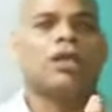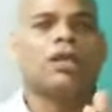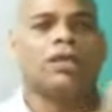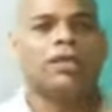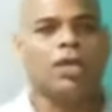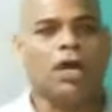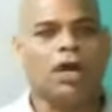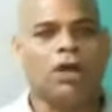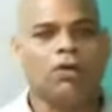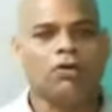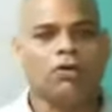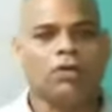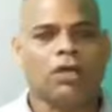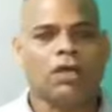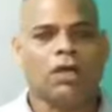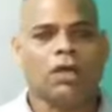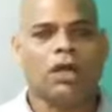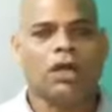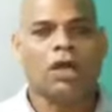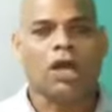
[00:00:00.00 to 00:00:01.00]

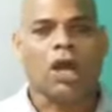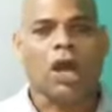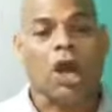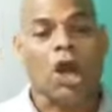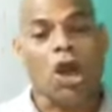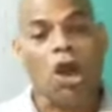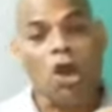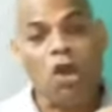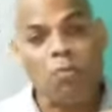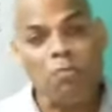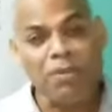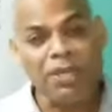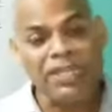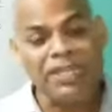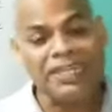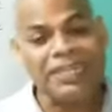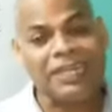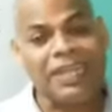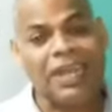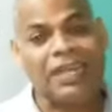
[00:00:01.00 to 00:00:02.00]
Now, how
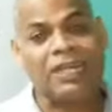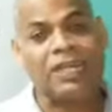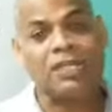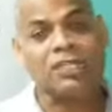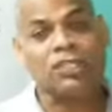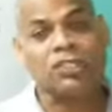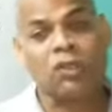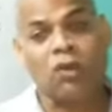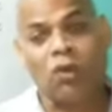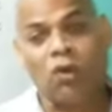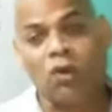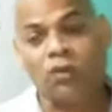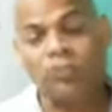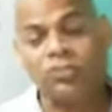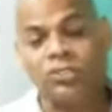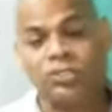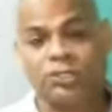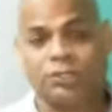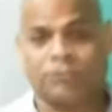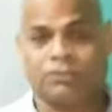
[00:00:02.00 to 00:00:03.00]
many
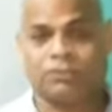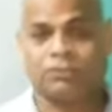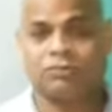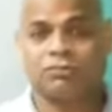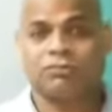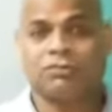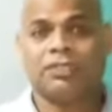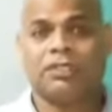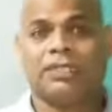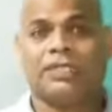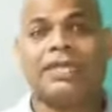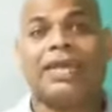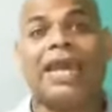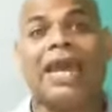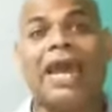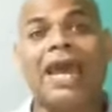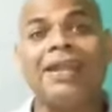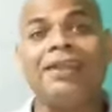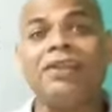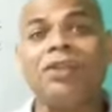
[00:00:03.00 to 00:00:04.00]
electrons
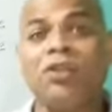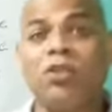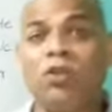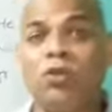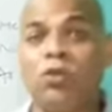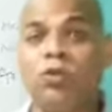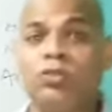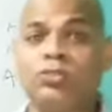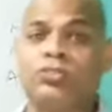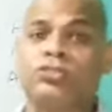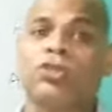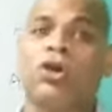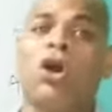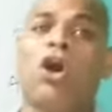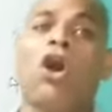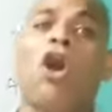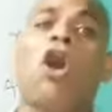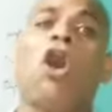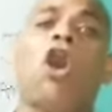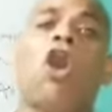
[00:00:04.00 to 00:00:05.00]
can lose?
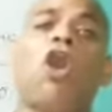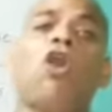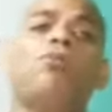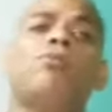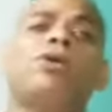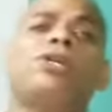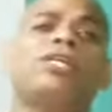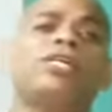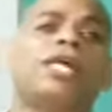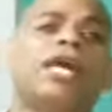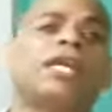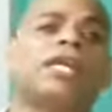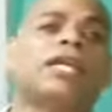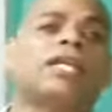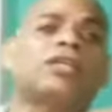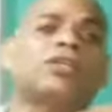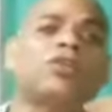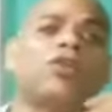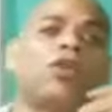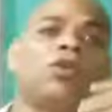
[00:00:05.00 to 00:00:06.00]
How many
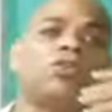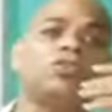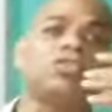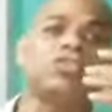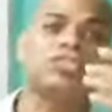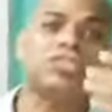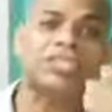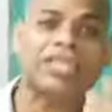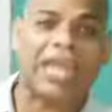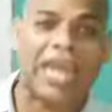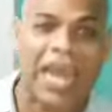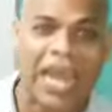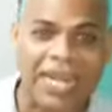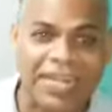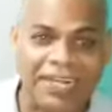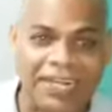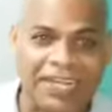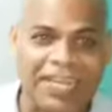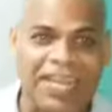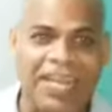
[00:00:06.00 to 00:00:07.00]
electrons
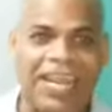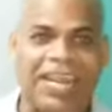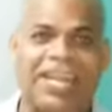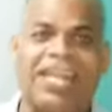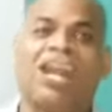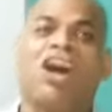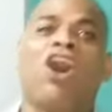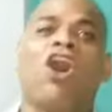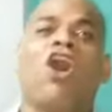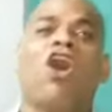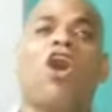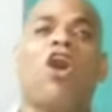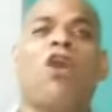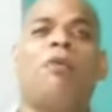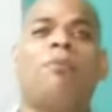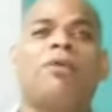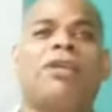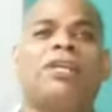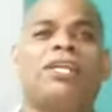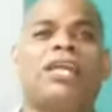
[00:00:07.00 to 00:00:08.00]
can gain?
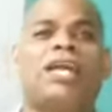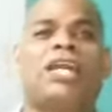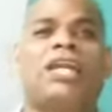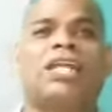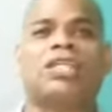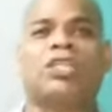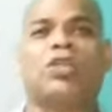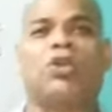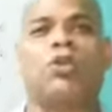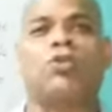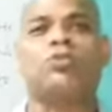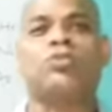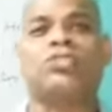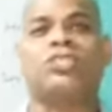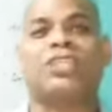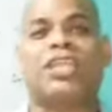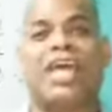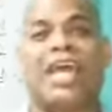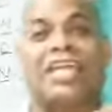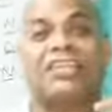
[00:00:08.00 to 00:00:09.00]
How many
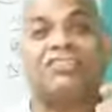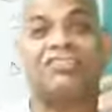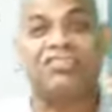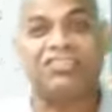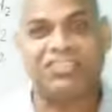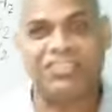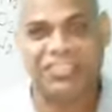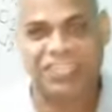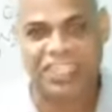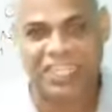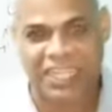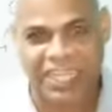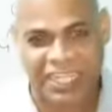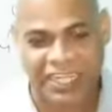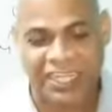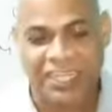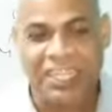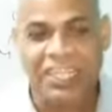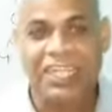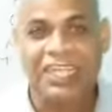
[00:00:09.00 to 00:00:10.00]
electrons can
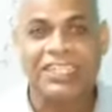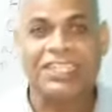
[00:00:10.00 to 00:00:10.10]
share?